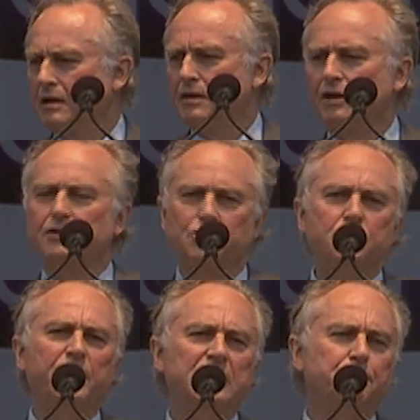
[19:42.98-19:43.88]
There are
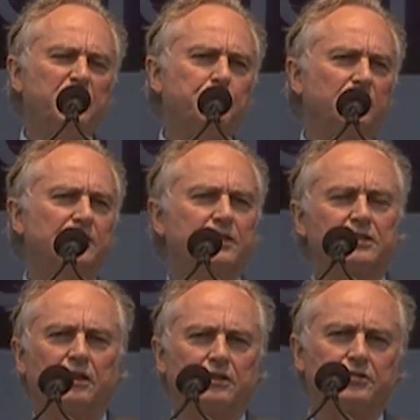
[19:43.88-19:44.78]
too many people in
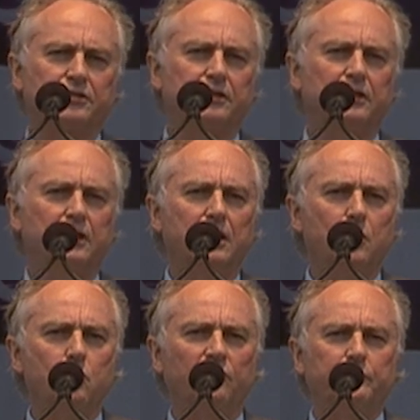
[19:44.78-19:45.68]
this country
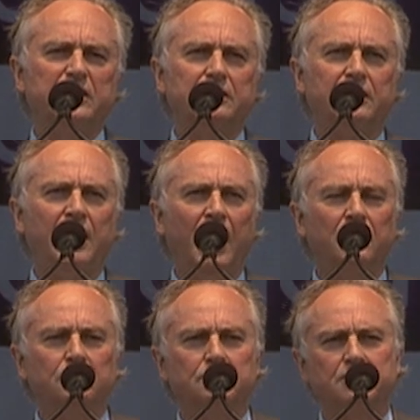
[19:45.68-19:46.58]
who have been
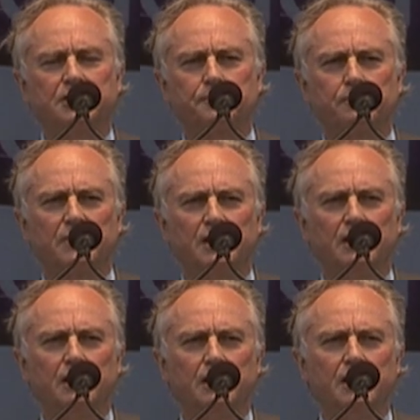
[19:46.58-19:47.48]
cowed
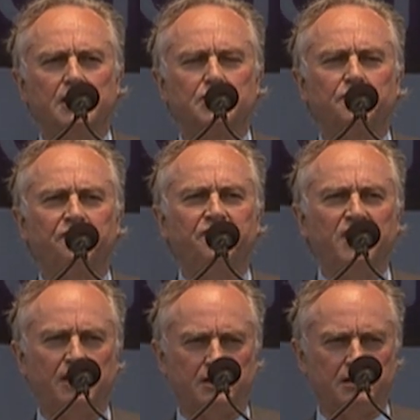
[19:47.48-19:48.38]
into
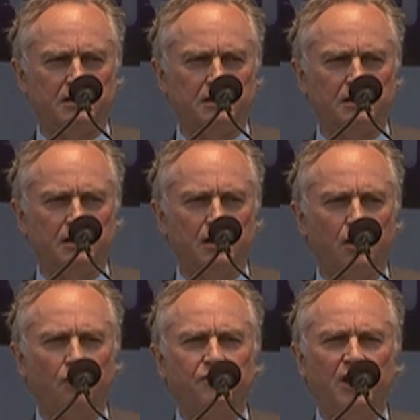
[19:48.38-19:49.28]
fear
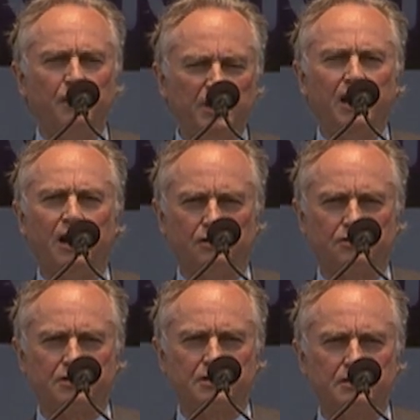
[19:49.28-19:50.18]
of coming
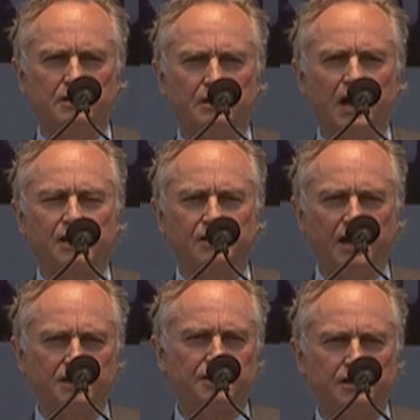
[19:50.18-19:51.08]
out as
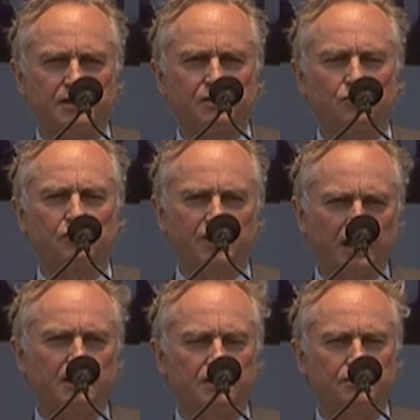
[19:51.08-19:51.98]
atheists or
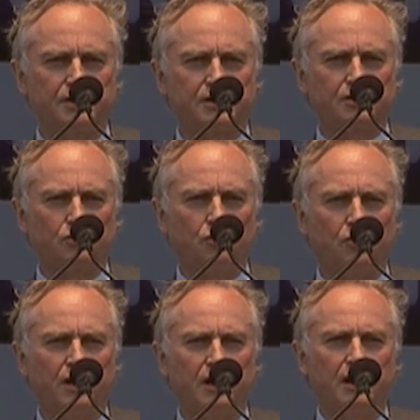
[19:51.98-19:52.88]
secularists
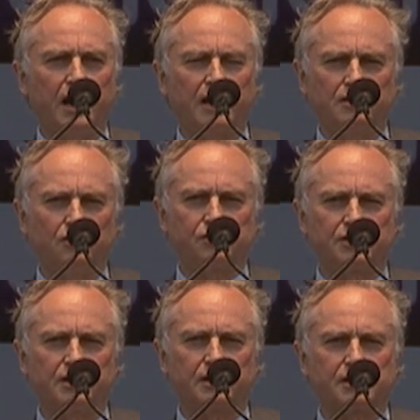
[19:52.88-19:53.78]
or
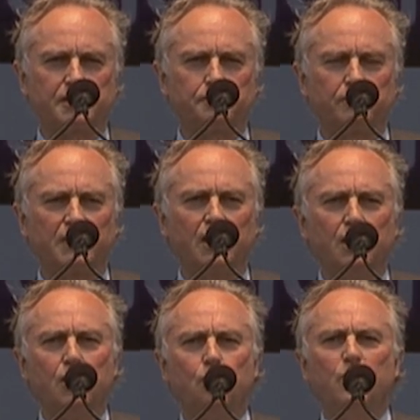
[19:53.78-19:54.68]
agnostics.
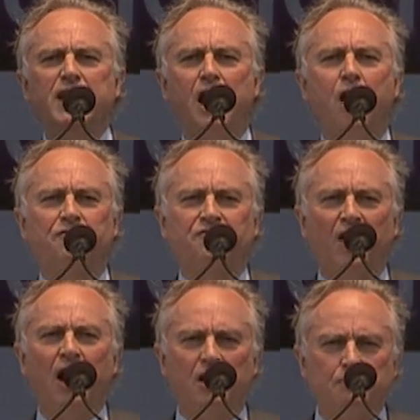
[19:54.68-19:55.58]
We are
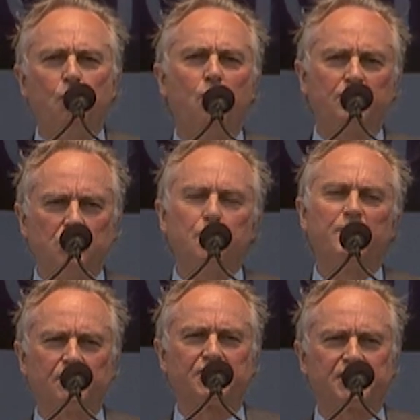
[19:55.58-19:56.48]
far more
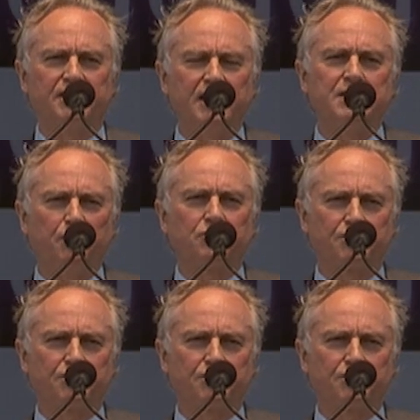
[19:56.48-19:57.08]
numerous than anybody